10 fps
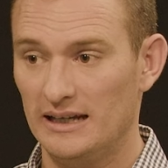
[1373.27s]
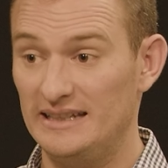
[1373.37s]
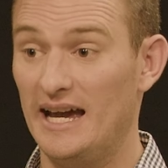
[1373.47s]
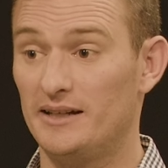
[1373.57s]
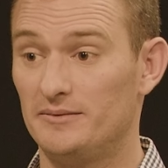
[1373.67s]

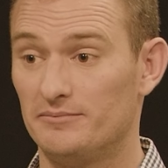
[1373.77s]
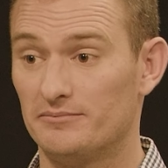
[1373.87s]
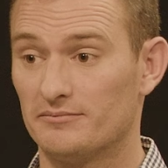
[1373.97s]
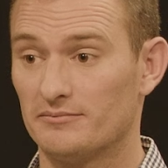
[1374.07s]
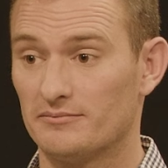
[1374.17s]
Yet,
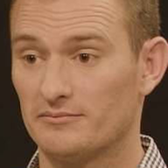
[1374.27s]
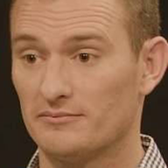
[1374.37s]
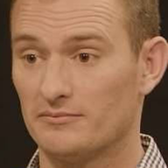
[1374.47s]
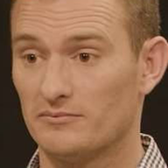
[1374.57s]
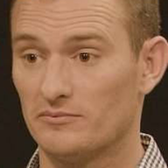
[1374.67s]

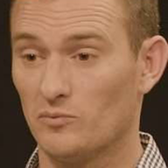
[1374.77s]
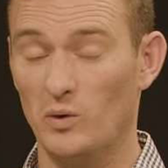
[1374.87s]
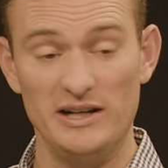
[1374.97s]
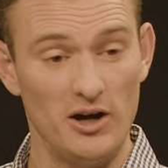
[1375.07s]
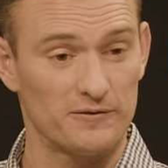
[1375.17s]

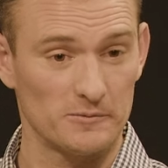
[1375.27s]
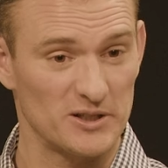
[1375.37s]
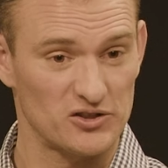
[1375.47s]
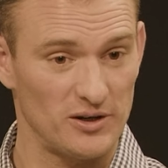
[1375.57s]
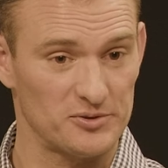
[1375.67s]
we know from
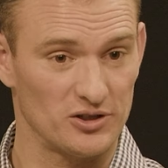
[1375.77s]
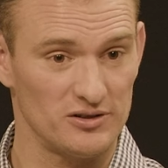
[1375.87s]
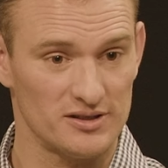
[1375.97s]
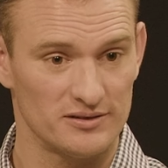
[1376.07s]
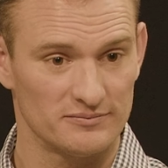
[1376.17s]
the
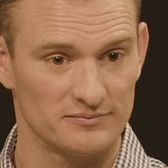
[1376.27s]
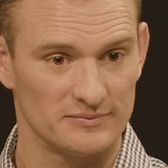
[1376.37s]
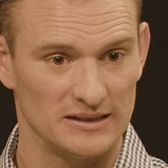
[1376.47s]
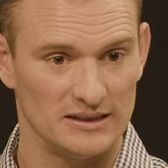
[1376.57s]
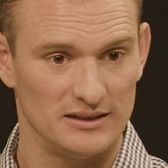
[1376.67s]
scriptures,
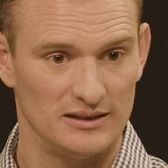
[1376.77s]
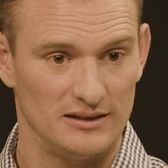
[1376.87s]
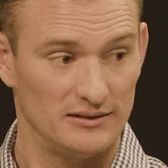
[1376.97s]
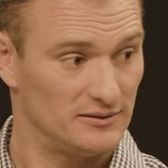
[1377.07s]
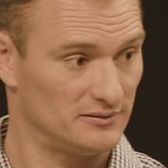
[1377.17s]

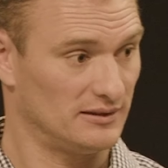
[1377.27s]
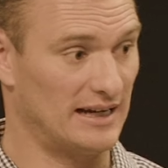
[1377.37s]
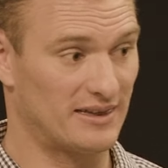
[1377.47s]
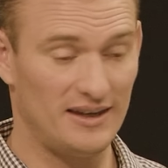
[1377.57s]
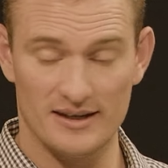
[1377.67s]

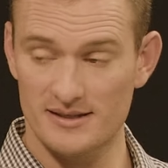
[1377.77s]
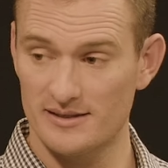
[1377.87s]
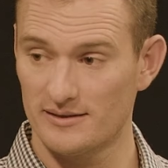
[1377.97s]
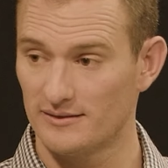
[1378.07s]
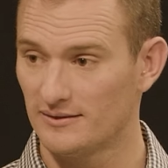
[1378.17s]
like
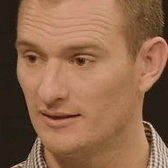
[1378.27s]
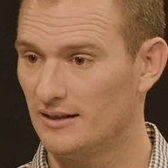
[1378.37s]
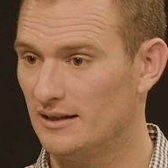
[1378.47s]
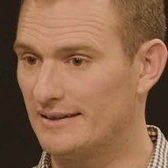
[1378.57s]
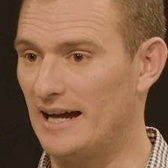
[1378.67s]
this,
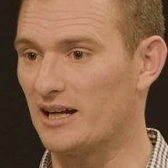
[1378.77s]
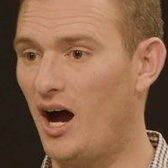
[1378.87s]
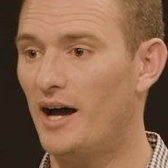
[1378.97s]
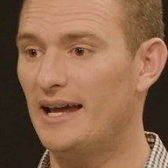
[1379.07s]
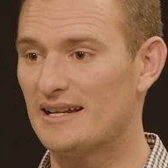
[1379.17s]
that
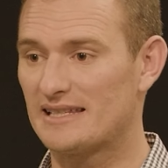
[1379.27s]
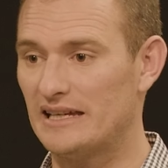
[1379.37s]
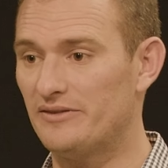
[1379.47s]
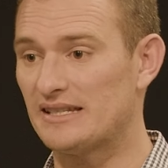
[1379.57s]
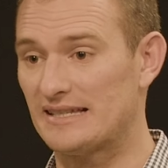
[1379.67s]
God has given